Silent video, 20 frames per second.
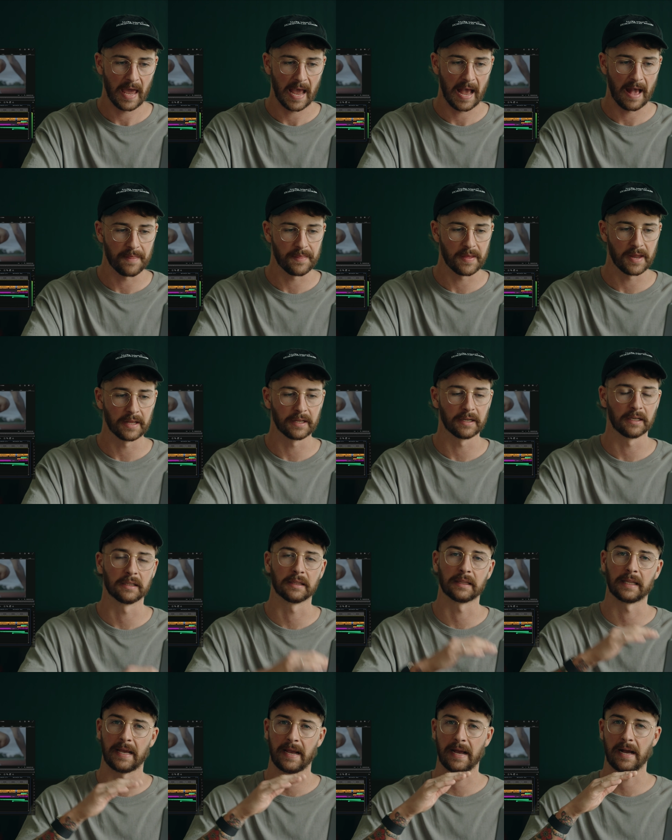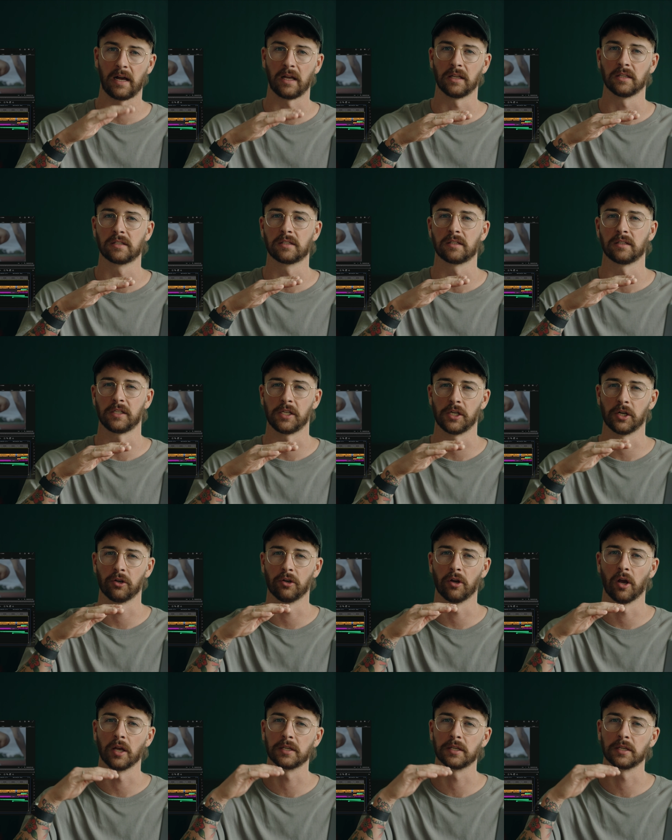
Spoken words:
and then it allows, you know,